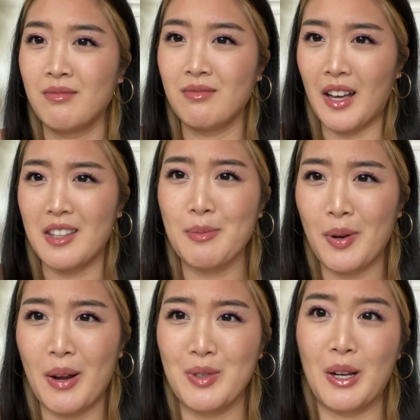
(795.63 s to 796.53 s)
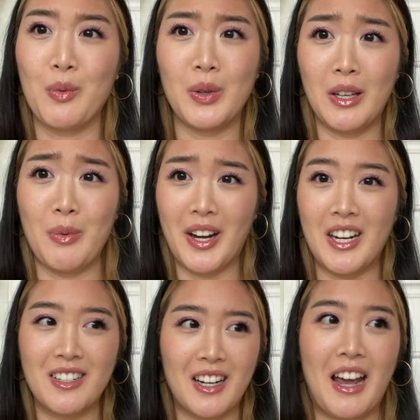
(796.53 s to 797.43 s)
at this point, I was like really ready
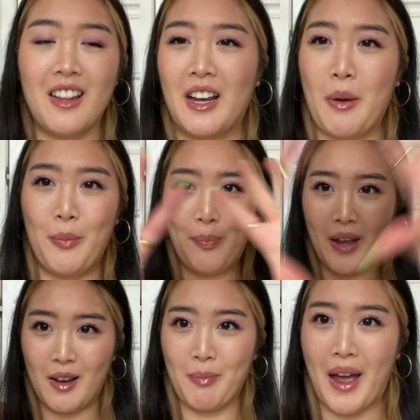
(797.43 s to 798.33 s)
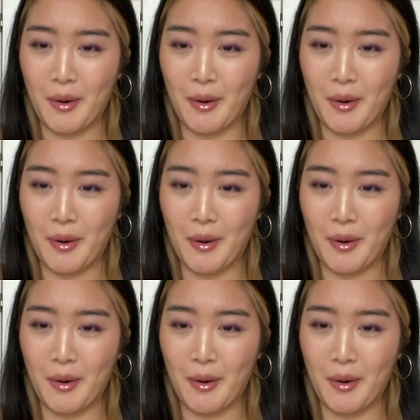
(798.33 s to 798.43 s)
to get like a big back